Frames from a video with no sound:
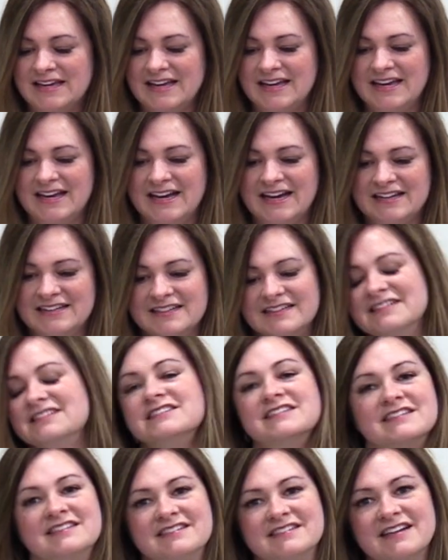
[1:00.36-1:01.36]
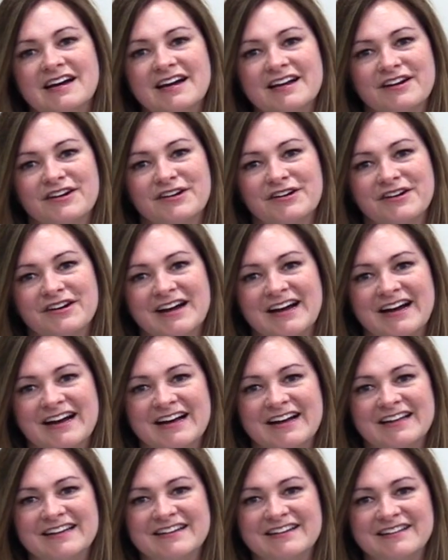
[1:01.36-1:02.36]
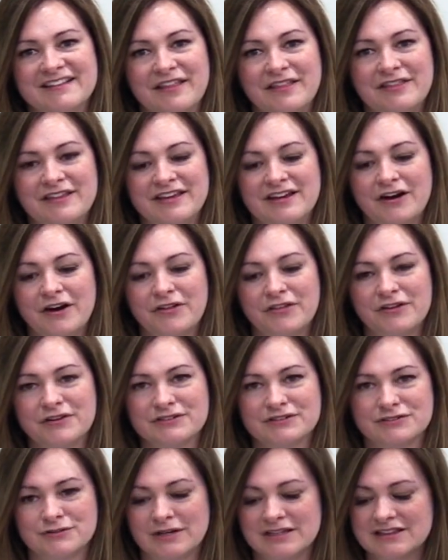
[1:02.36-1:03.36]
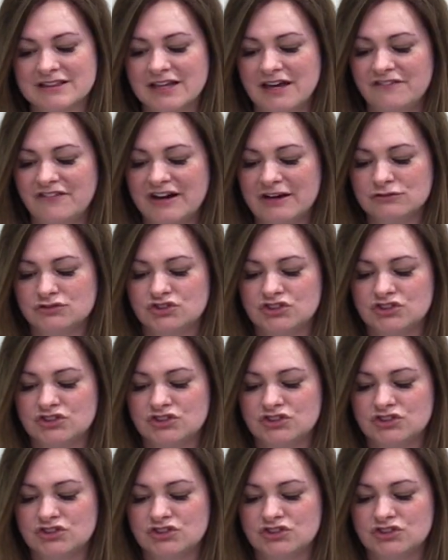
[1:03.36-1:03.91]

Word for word: and Desire on the other. So I love how